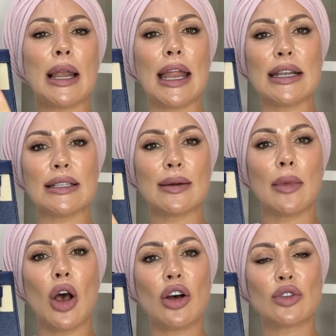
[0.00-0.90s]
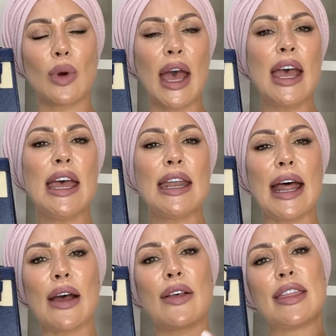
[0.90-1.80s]
Palladium hardware.
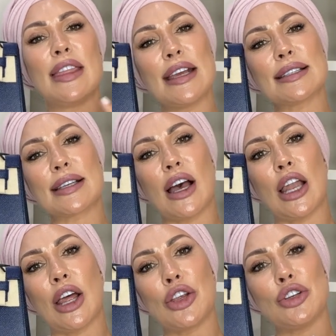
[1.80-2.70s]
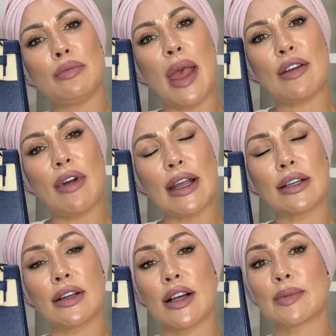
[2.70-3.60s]
Now, this colour you may
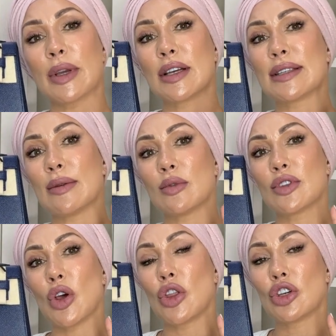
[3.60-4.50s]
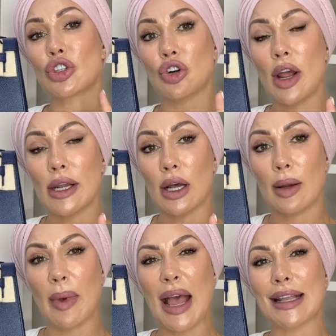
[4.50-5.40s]
recognise because it was on the
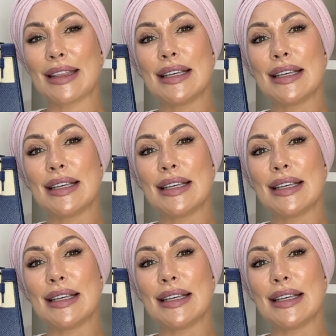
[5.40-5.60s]
tricolour bag.